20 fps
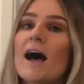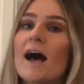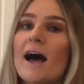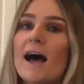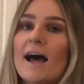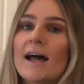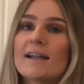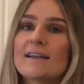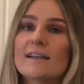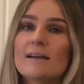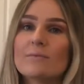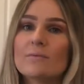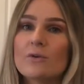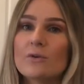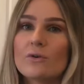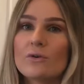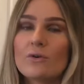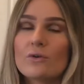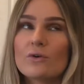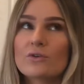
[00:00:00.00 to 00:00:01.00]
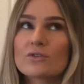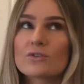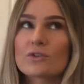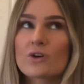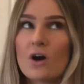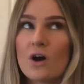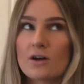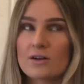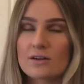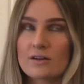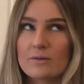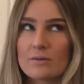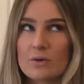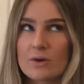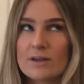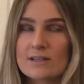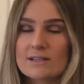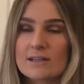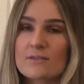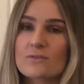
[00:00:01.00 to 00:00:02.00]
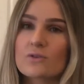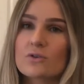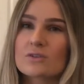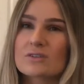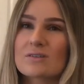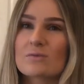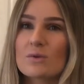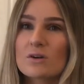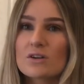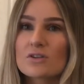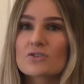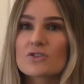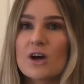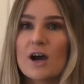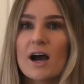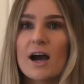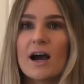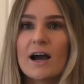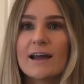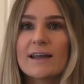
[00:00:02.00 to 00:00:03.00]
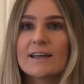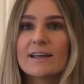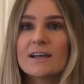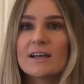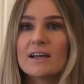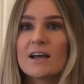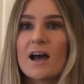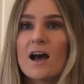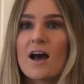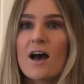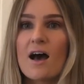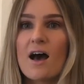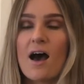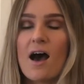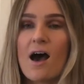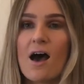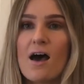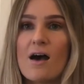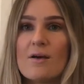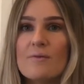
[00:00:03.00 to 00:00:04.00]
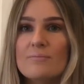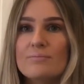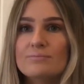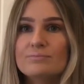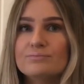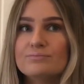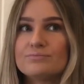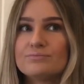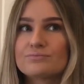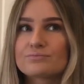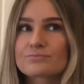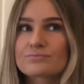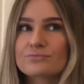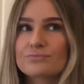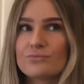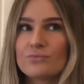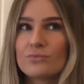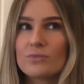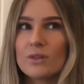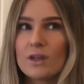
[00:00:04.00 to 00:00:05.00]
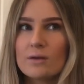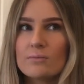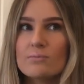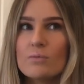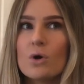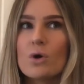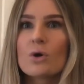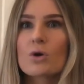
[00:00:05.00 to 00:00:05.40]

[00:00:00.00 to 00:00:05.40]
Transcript: And I'm also the cardigan I'm quite excited for because I want to try um, more